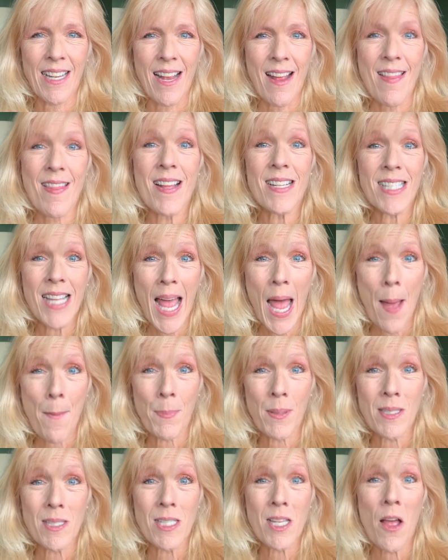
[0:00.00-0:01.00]
This
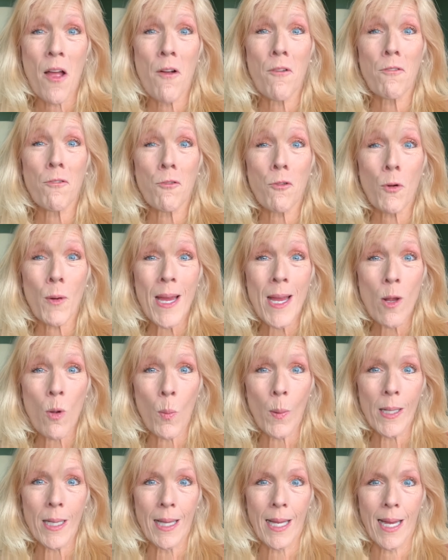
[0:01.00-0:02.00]
happens
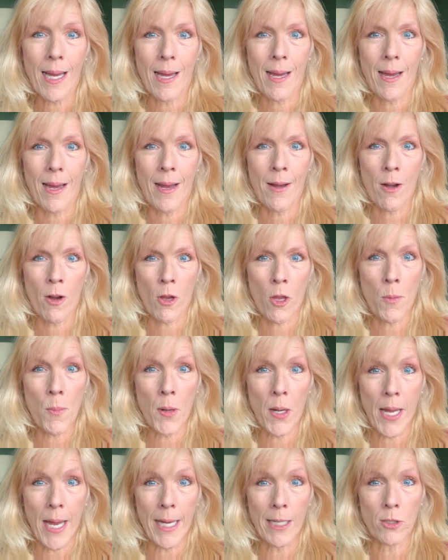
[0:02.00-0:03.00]
frequently in our
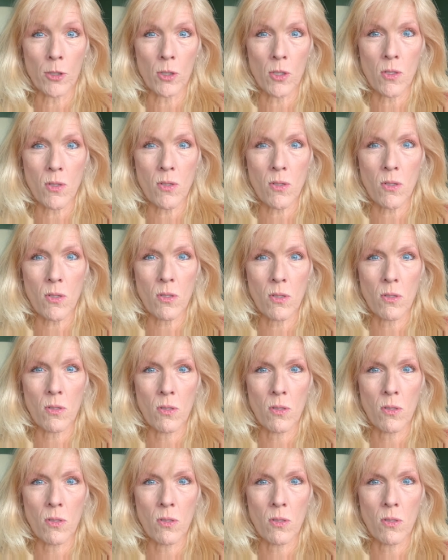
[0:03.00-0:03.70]
communications.